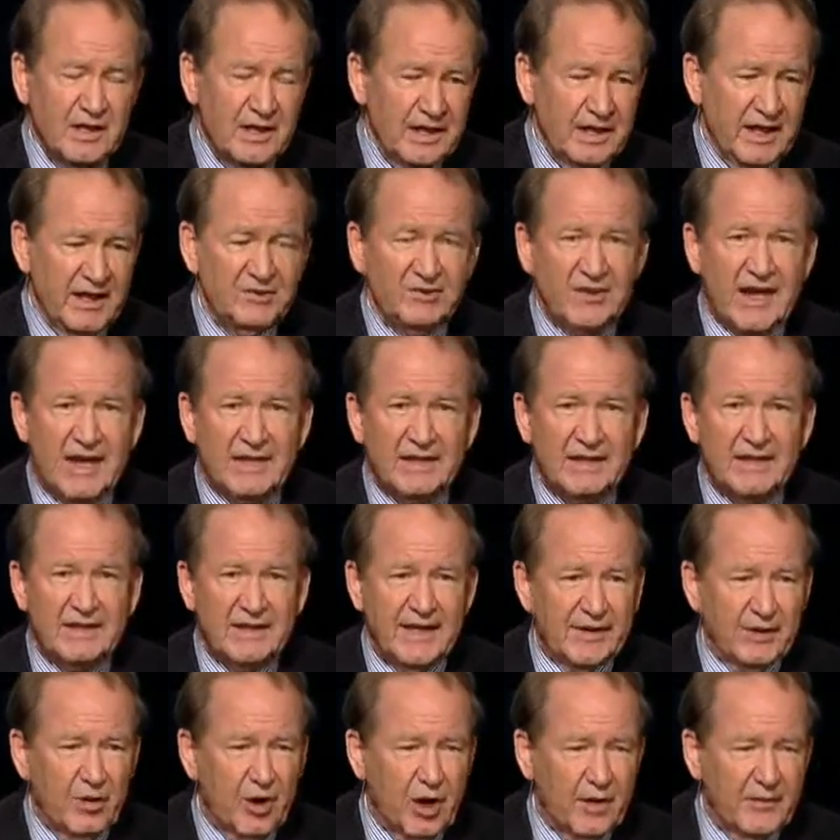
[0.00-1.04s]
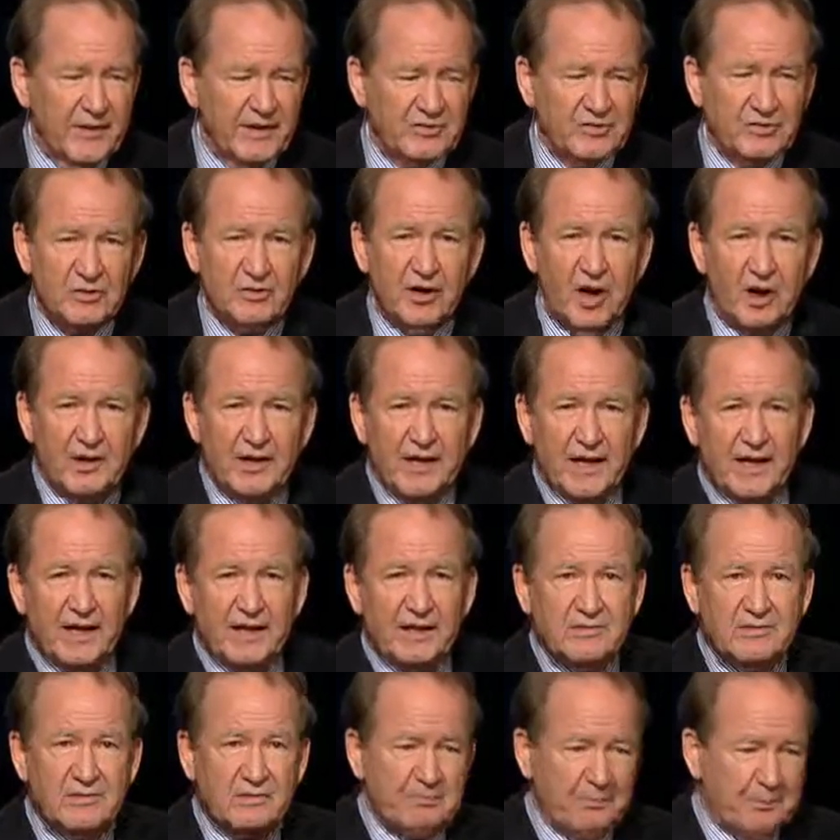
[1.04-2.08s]
Exactly. Get all this, get
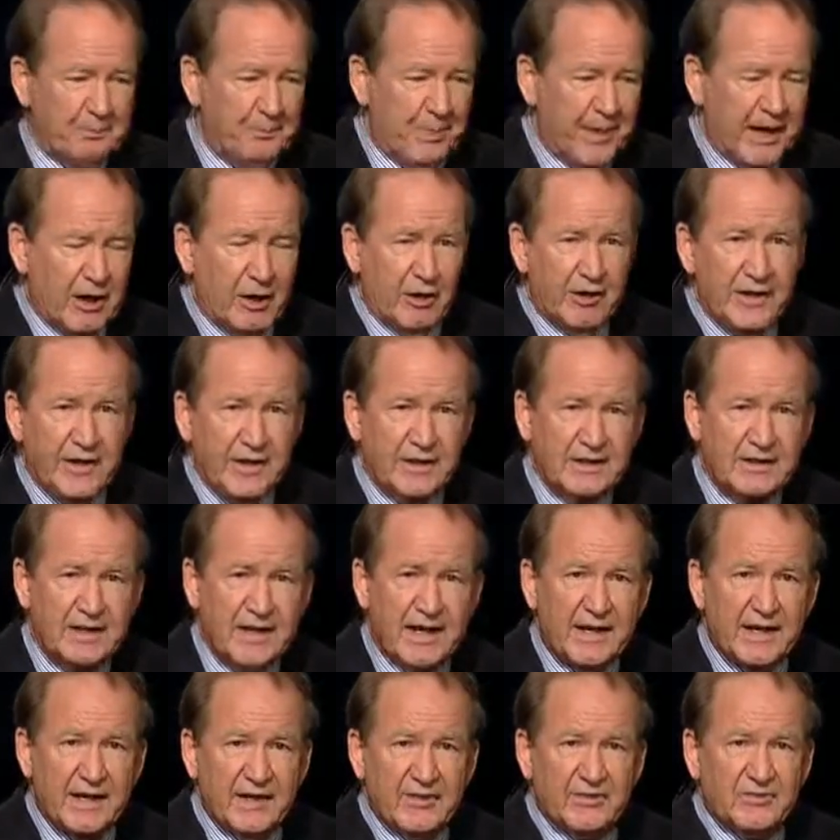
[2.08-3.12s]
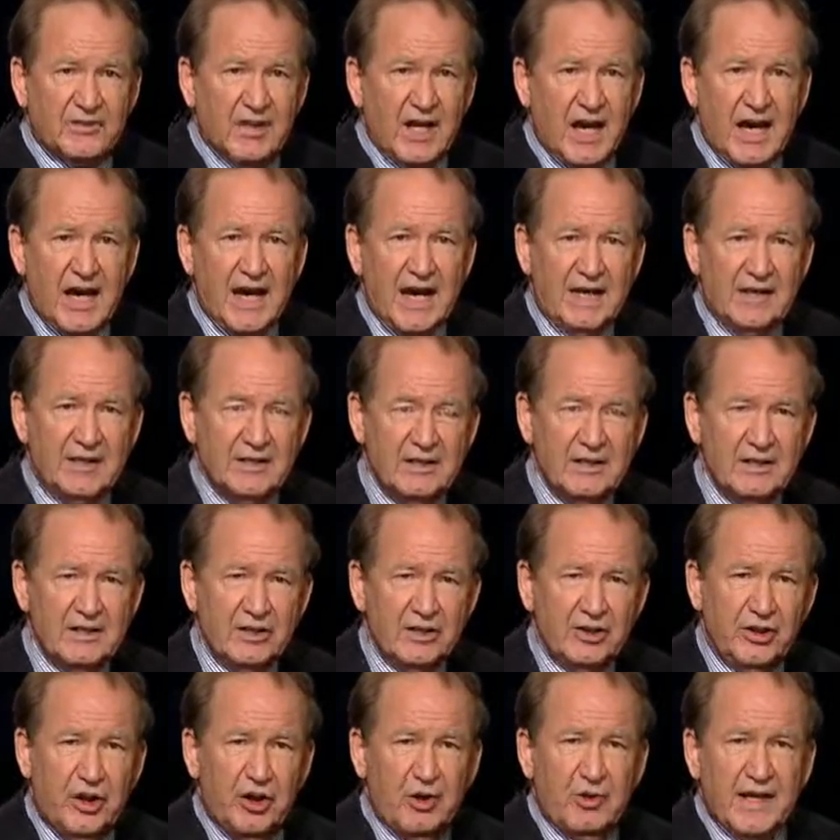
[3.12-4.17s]
it, bury it, get it aside,
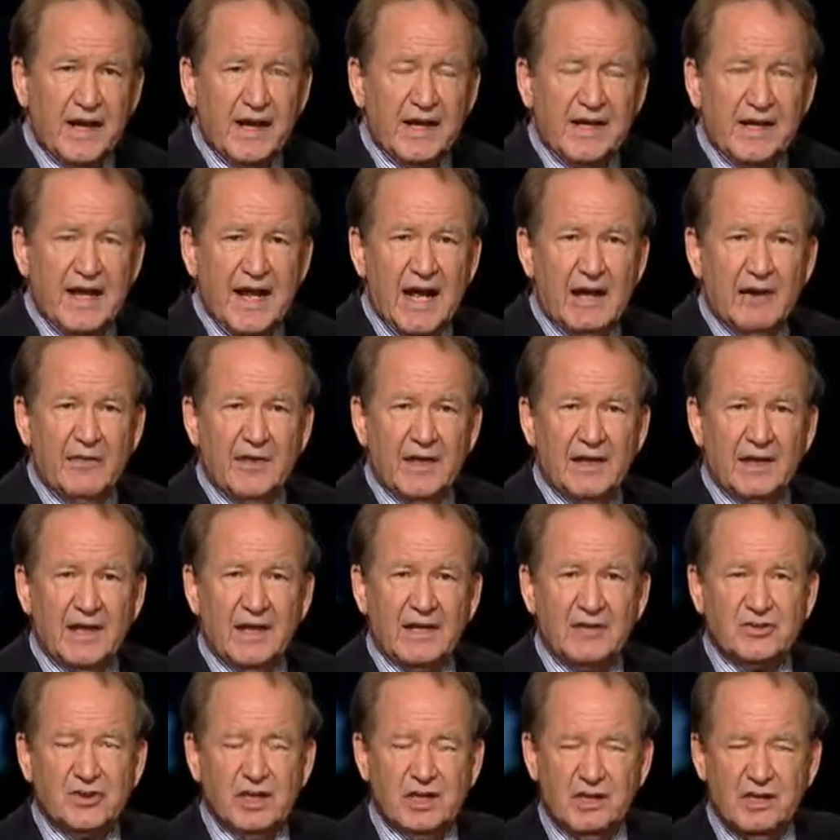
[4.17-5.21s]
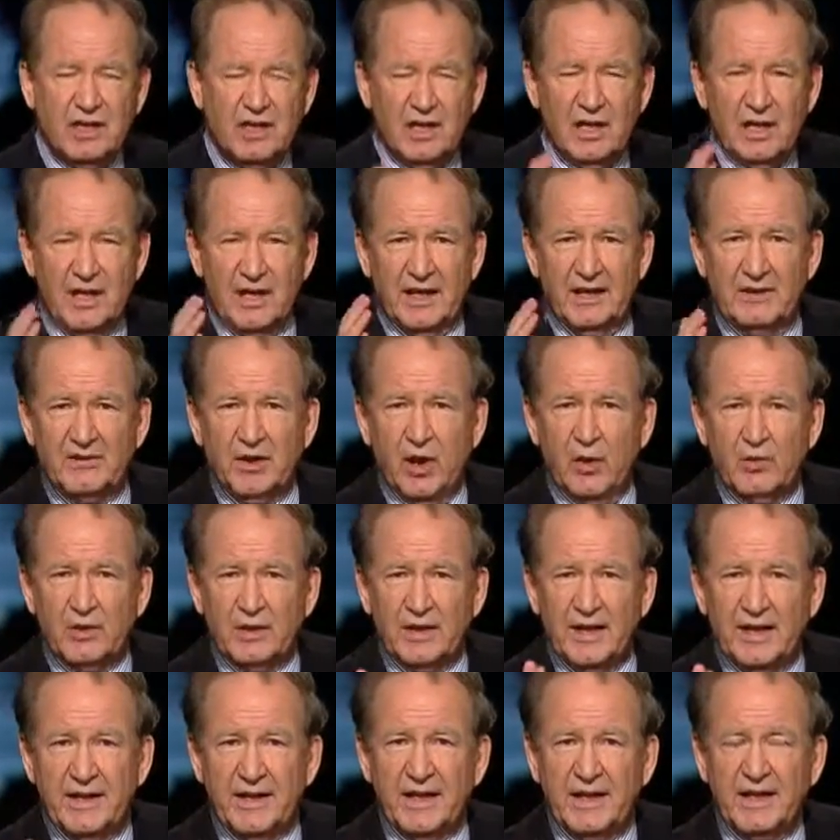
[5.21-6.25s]
you know, get it out of the election, and don't
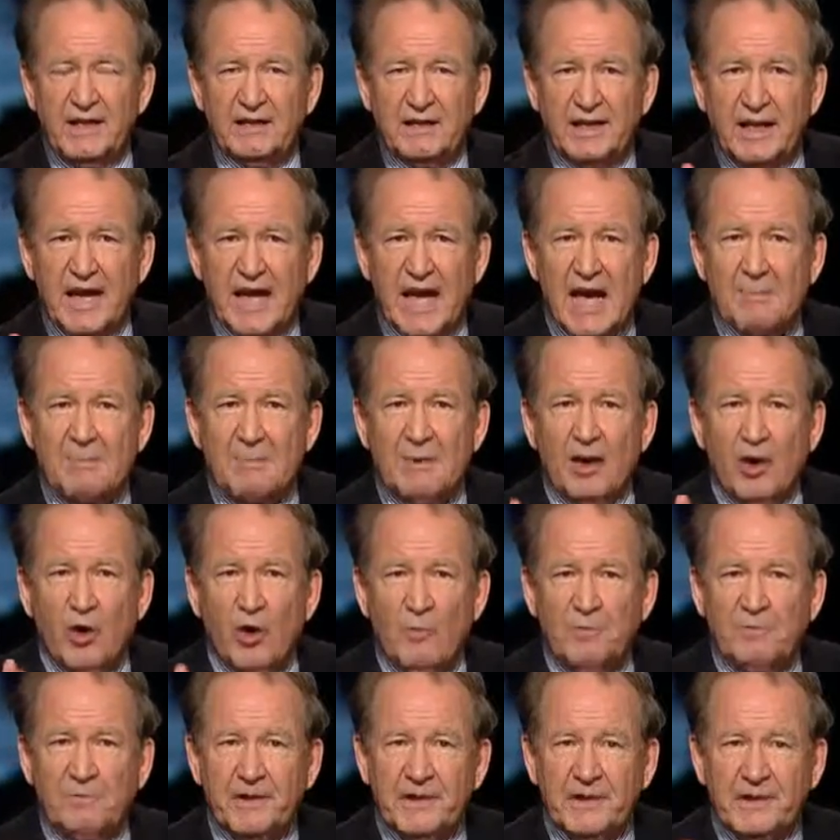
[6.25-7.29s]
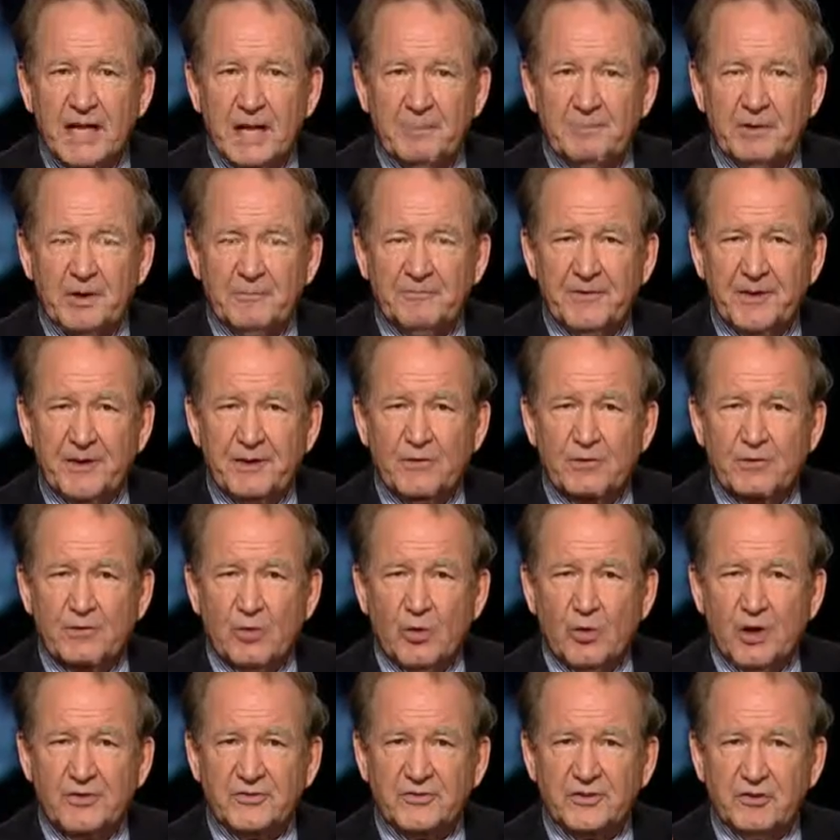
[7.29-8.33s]
let anything happen. Hopefully keep your fingers
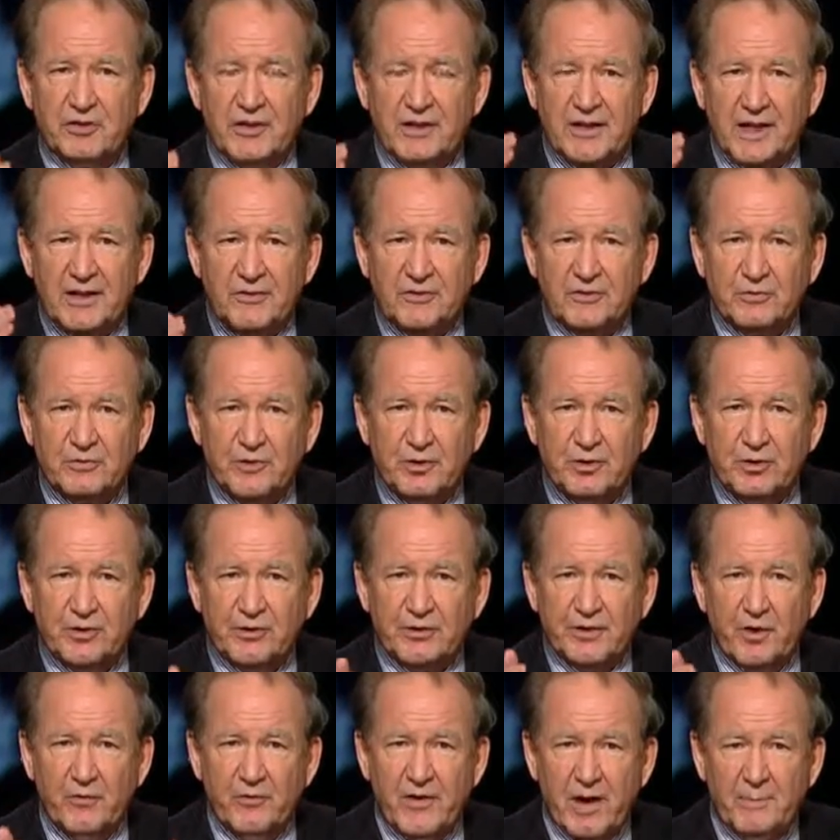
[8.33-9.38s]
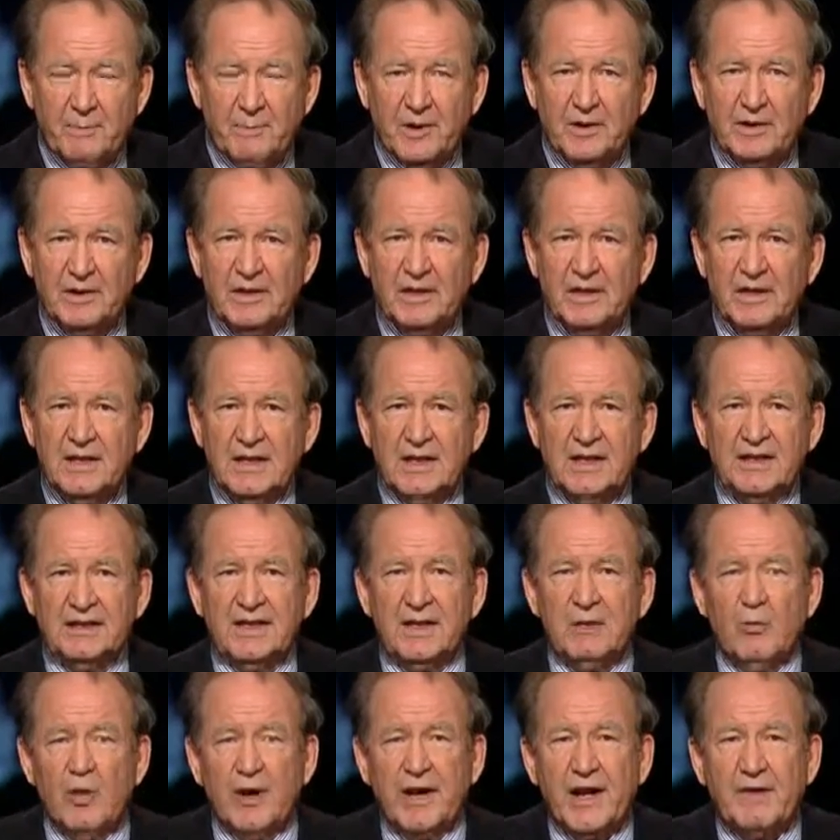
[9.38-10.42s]
crossed till it gets through till November, and
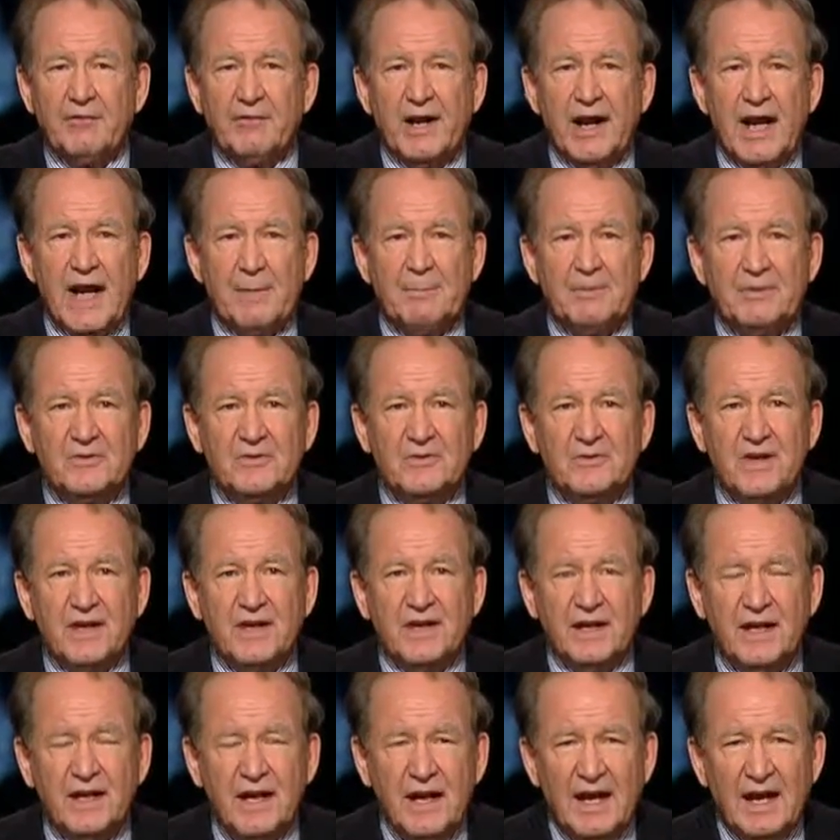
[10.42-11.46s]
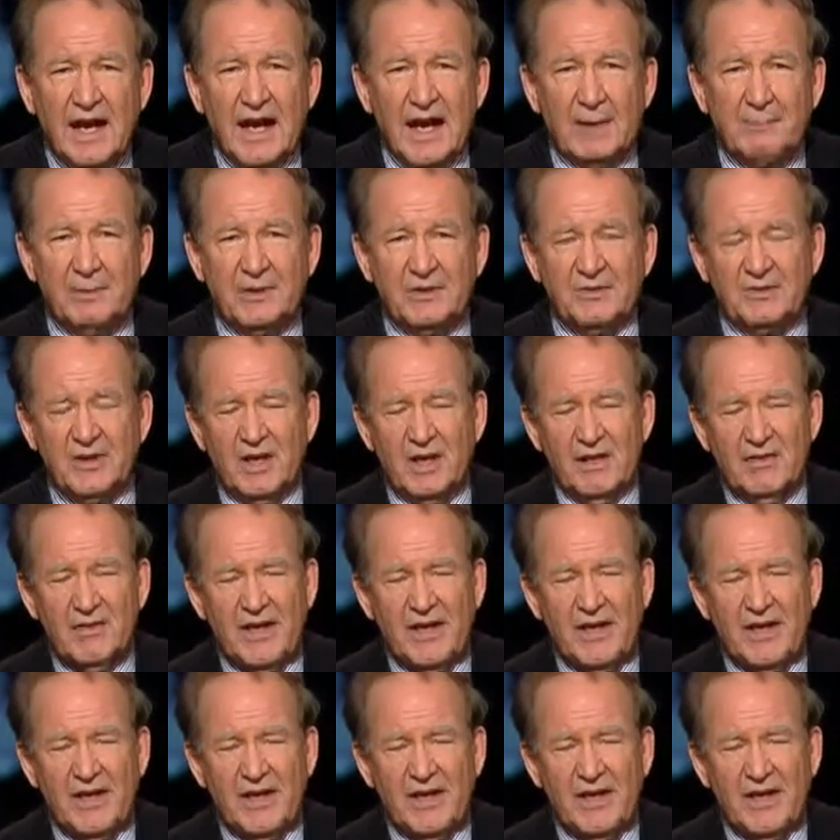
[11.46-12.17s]
then whatever happens then happens.